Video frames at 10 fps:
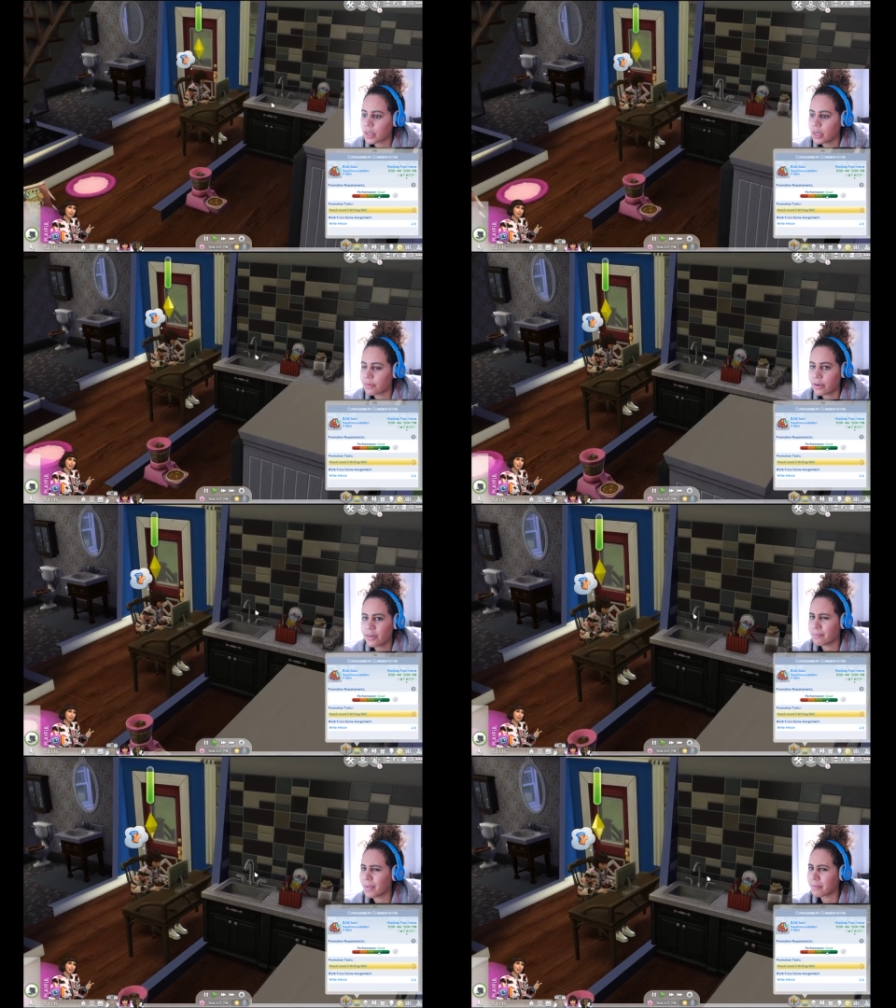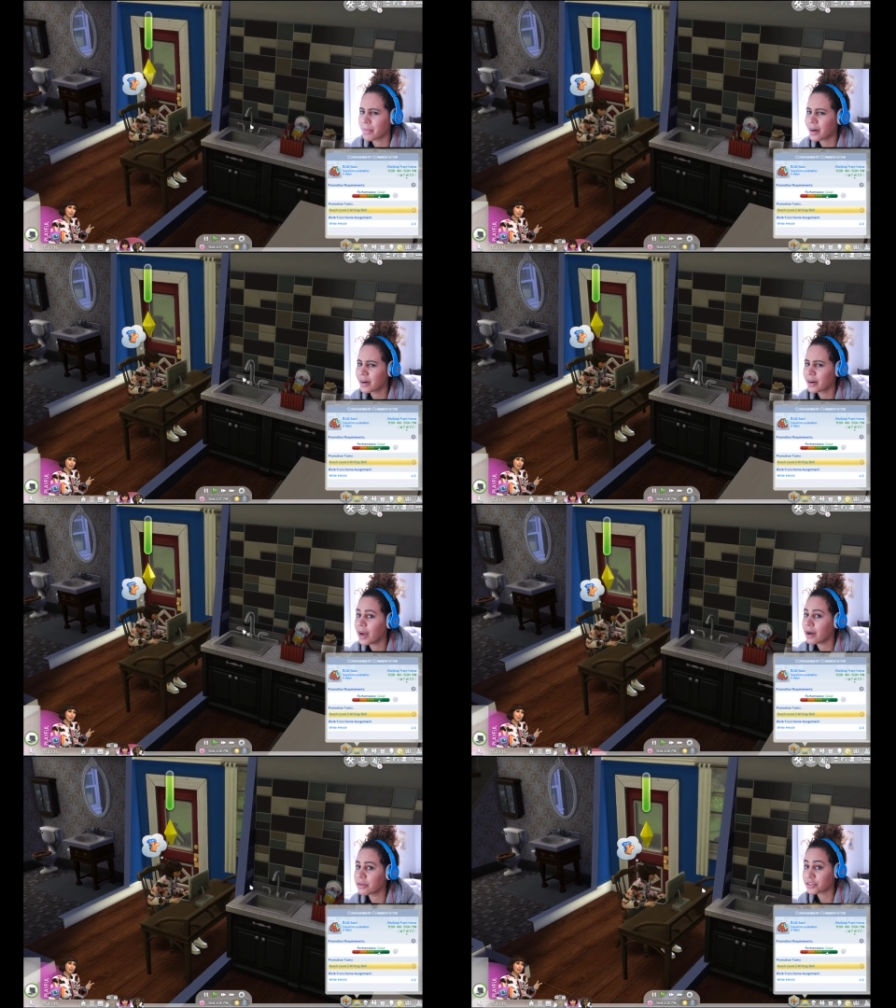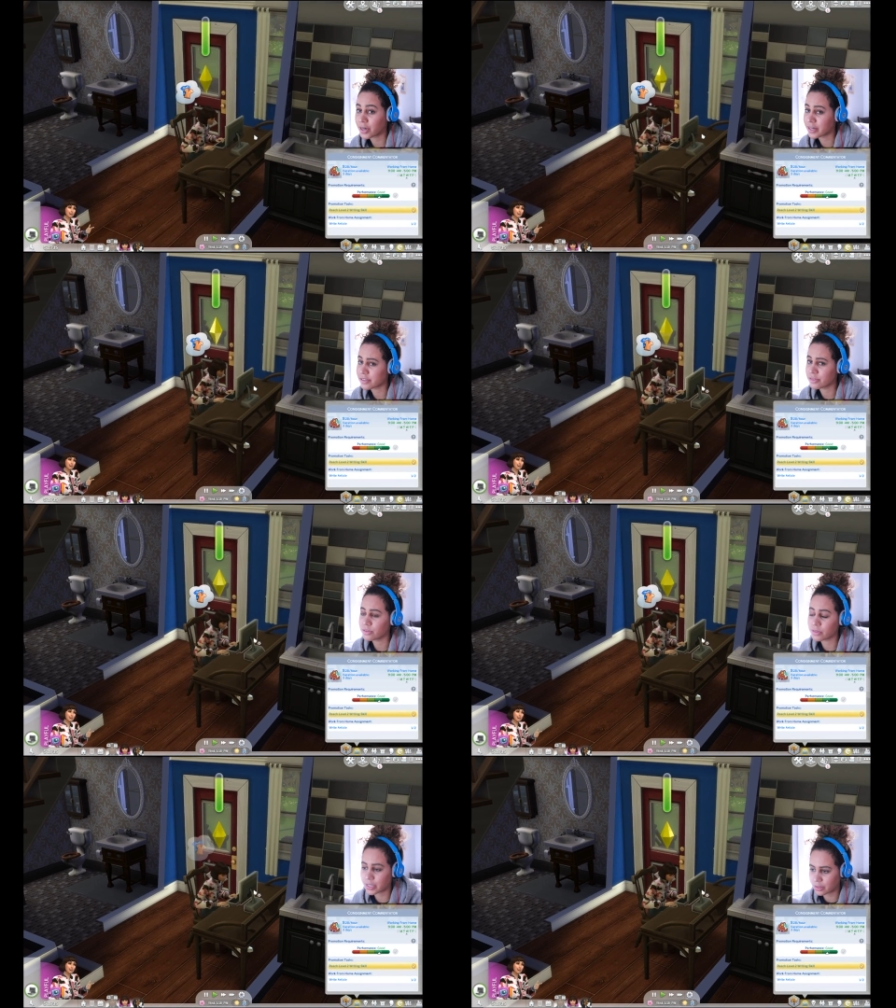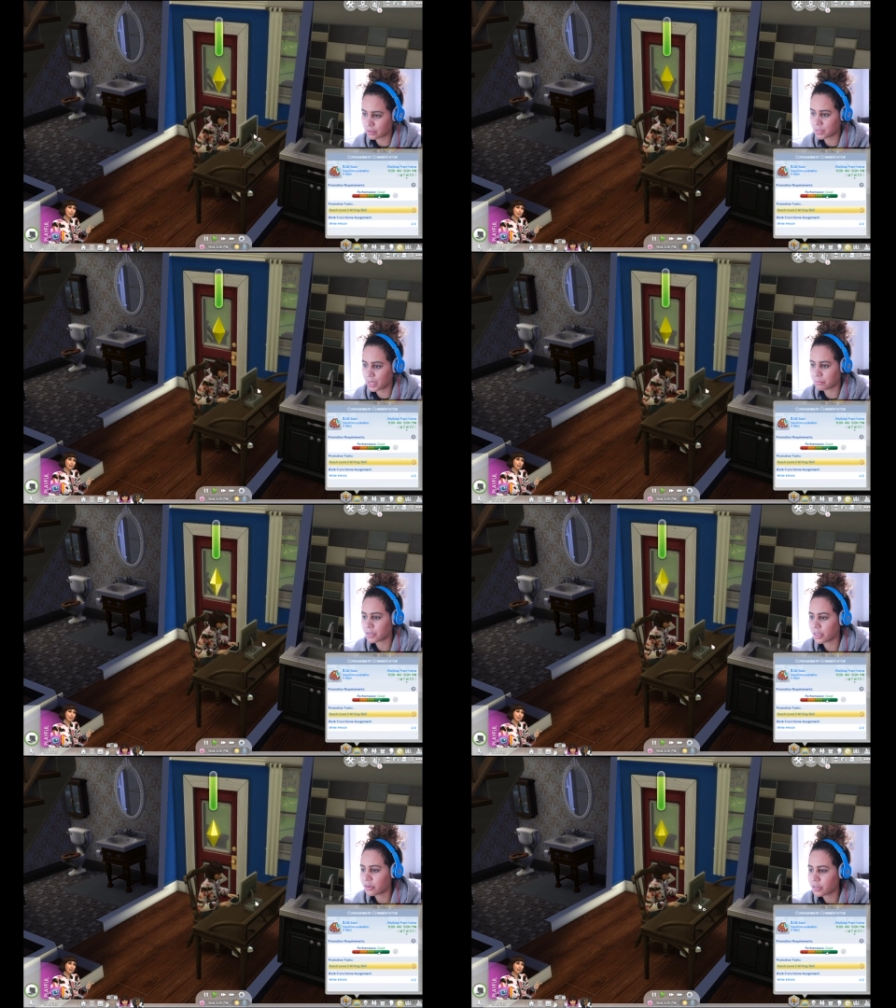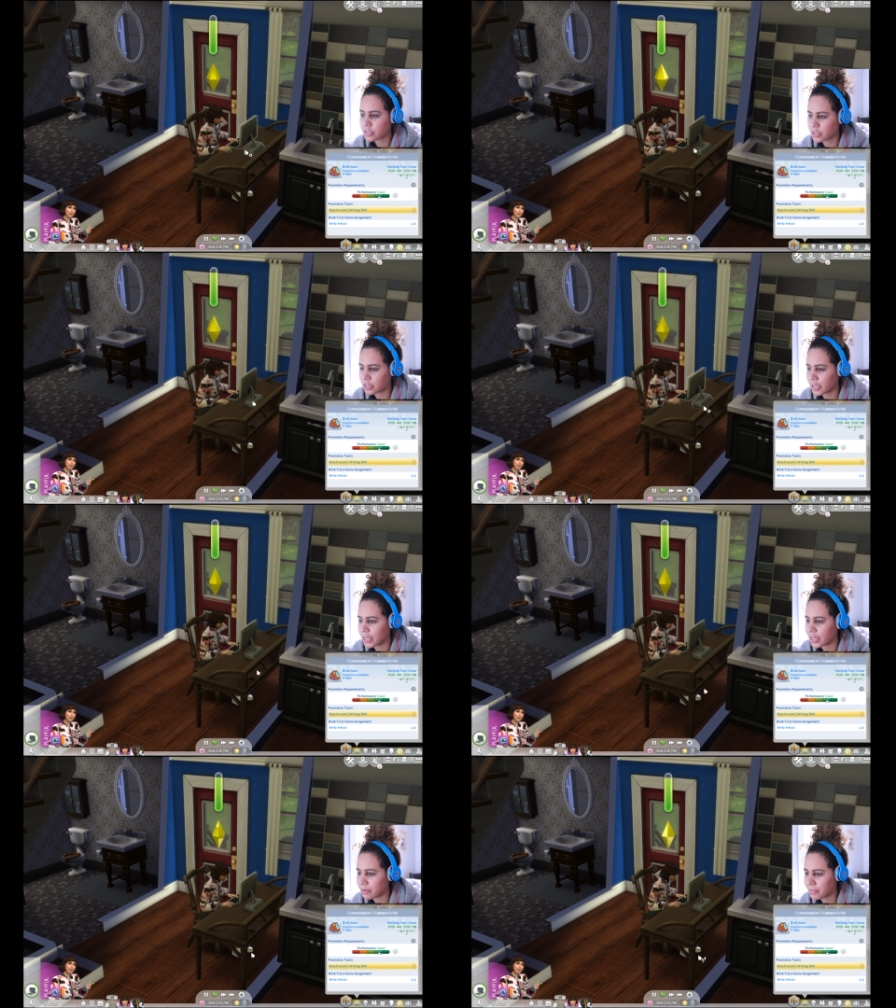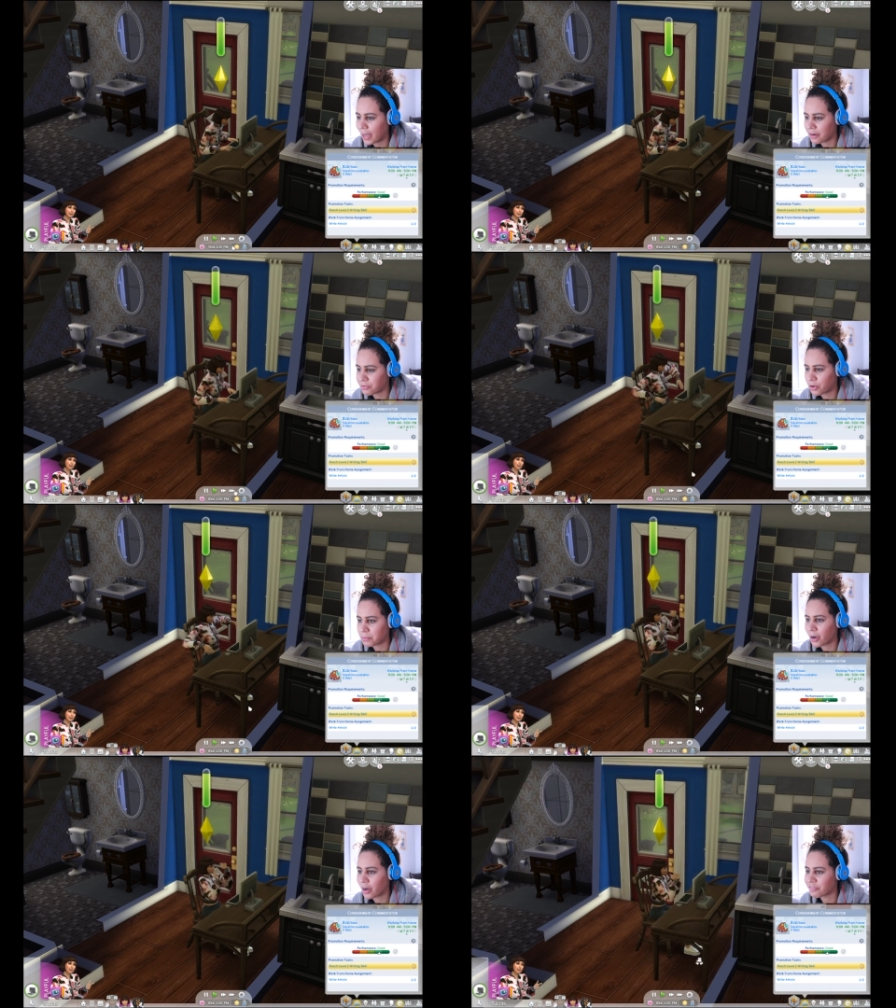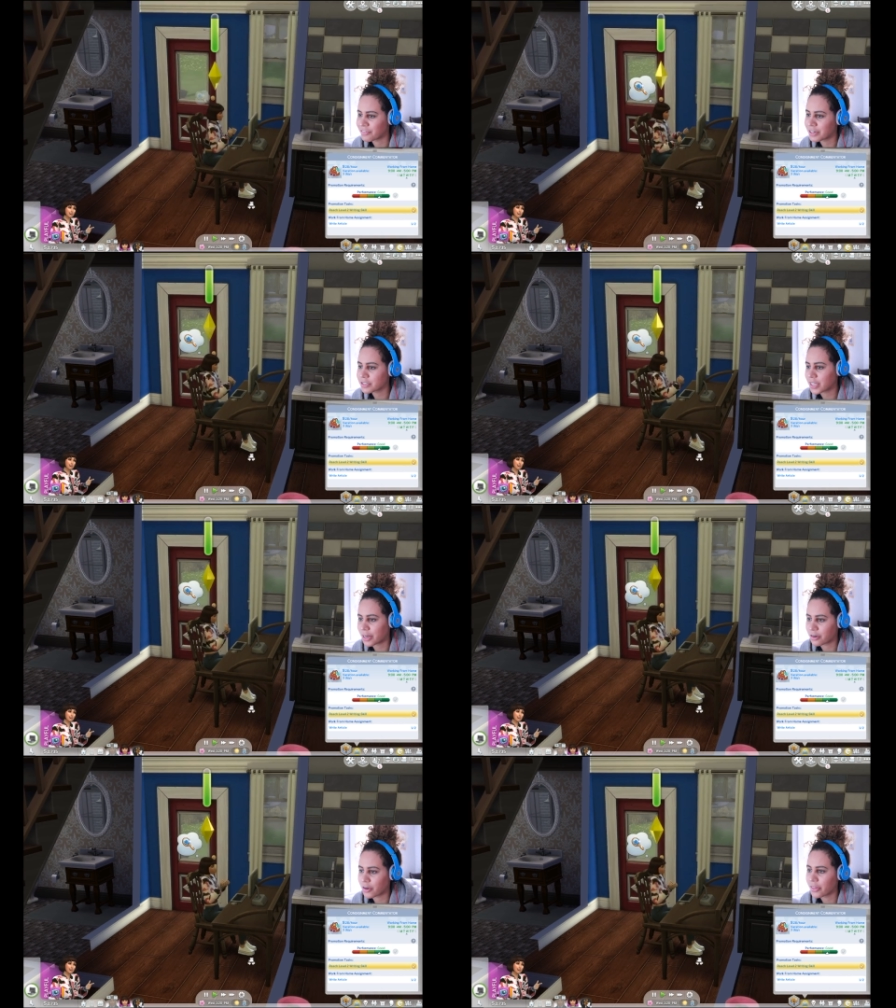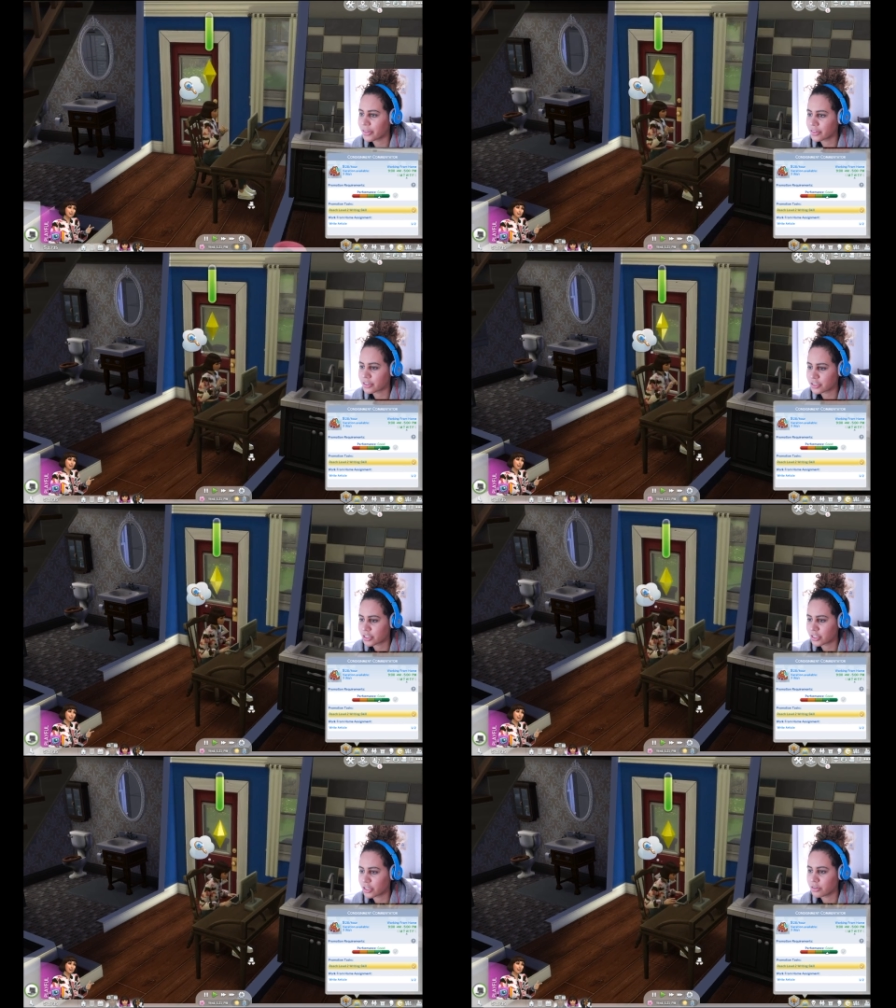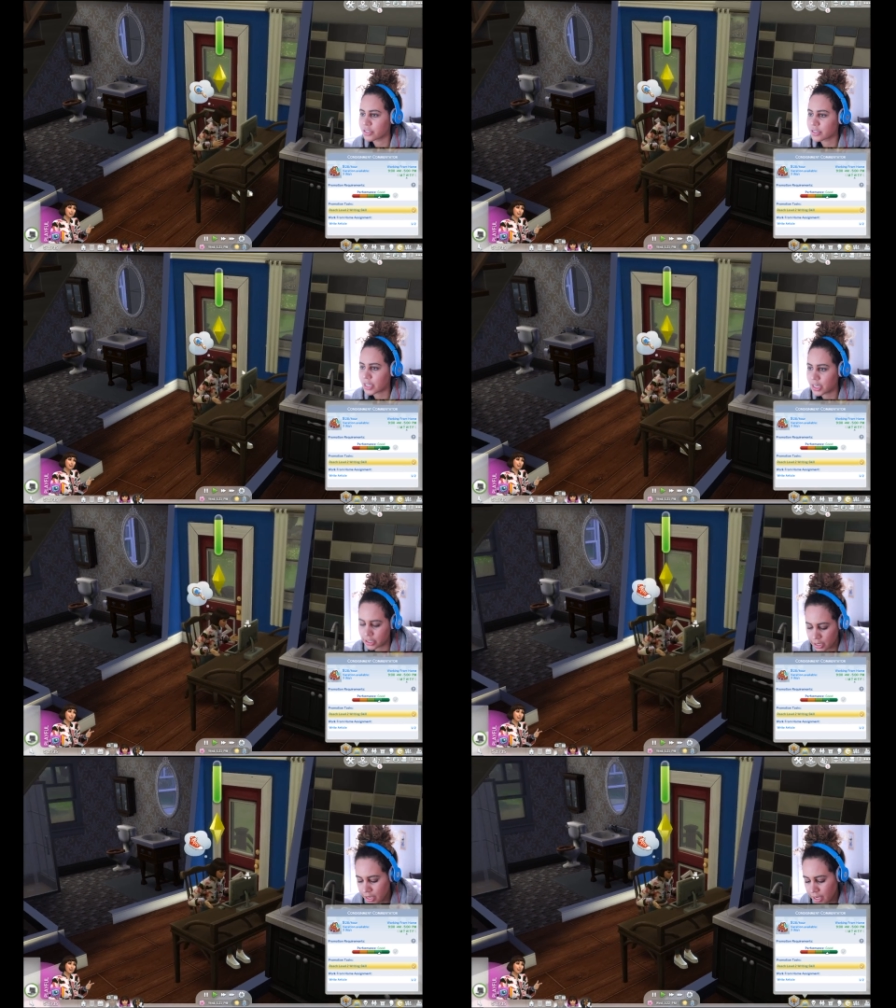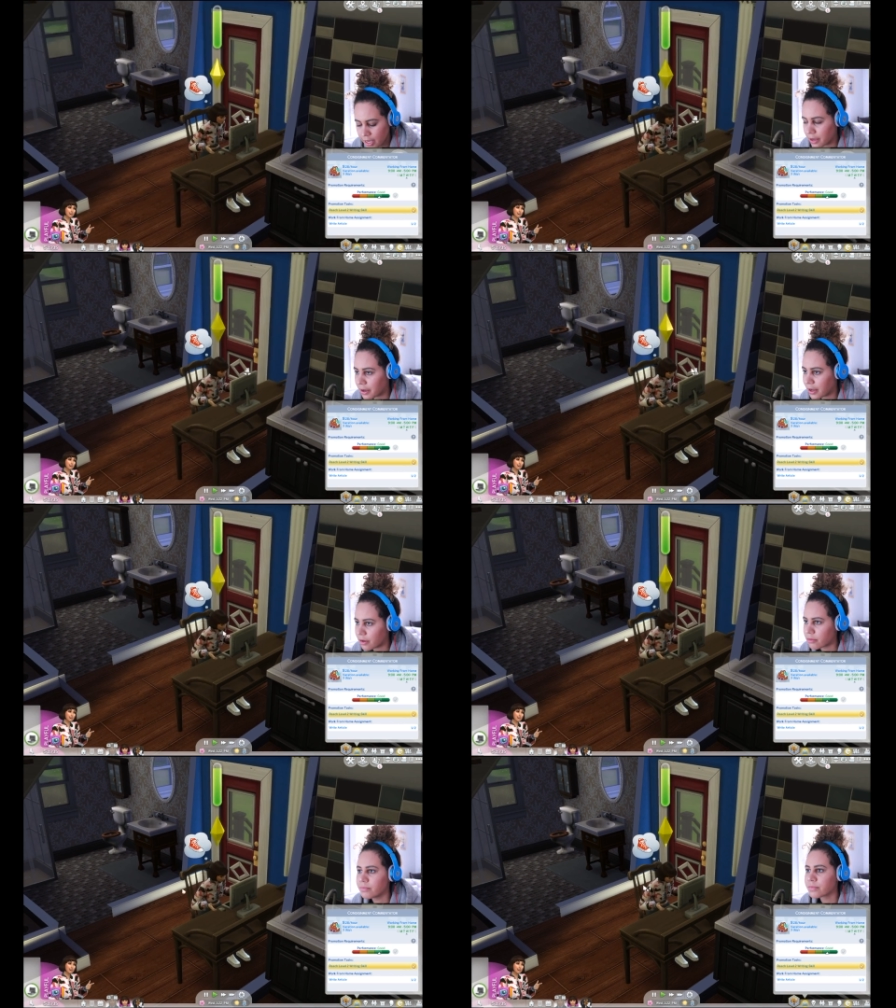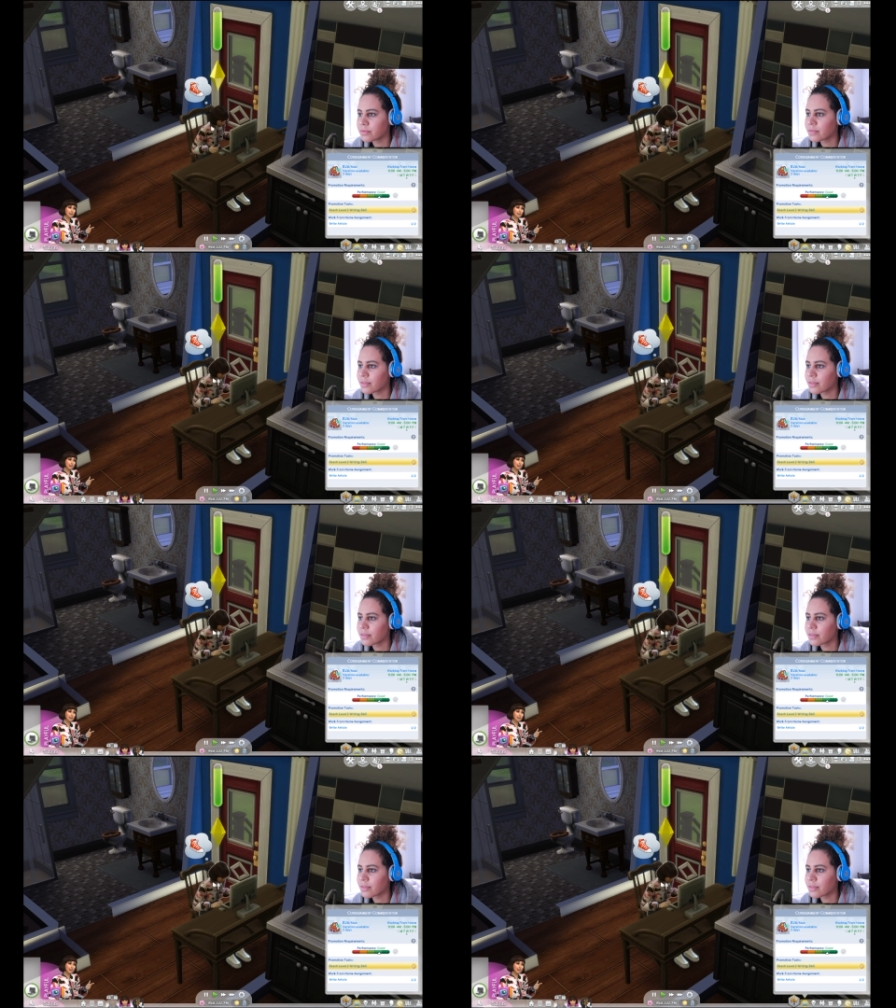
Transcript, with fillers: if I remember, I'll try to link them down below because they're like platform Converse. I don't know. I think they're just the cutest thing. Um,